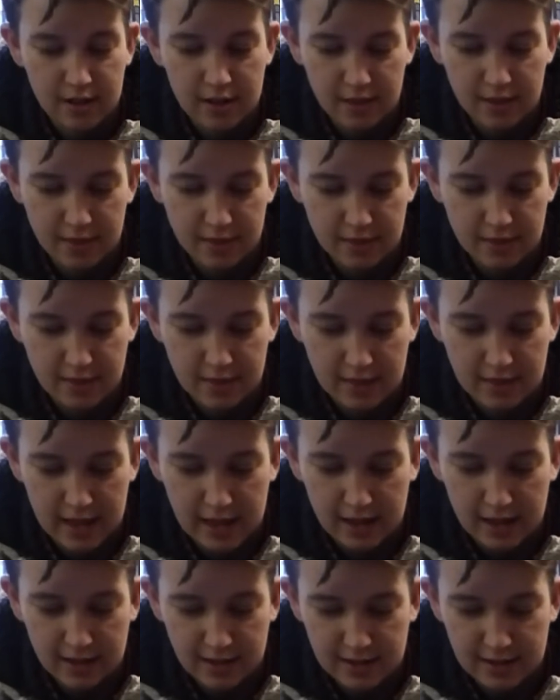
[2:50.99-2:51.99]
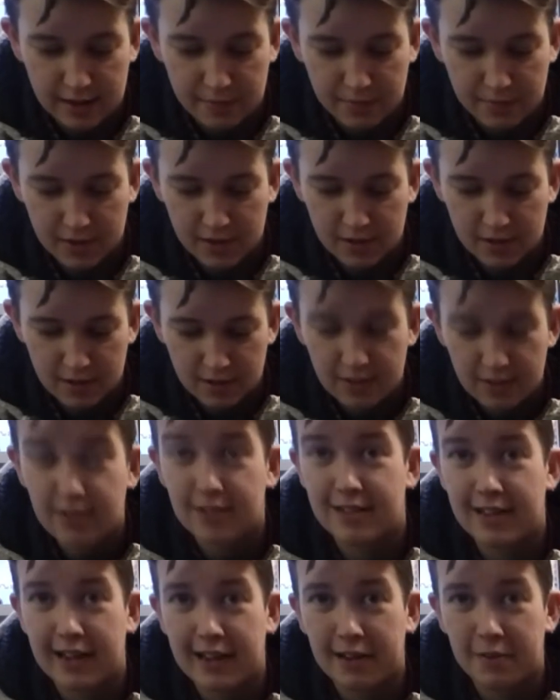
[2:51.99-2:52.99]
and then attempt the
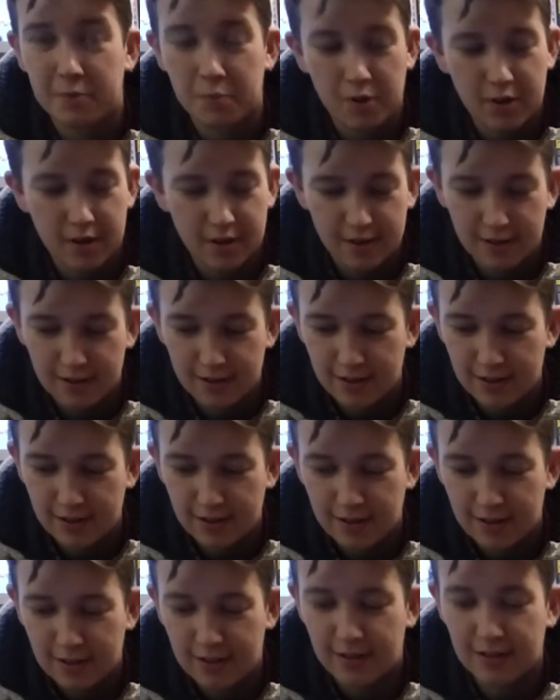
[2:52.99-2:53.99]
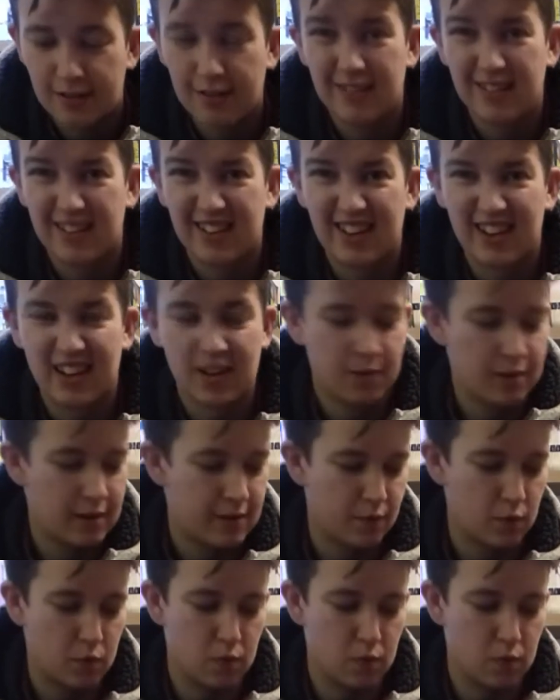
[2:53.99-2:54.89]
second one. I'm going to go and have a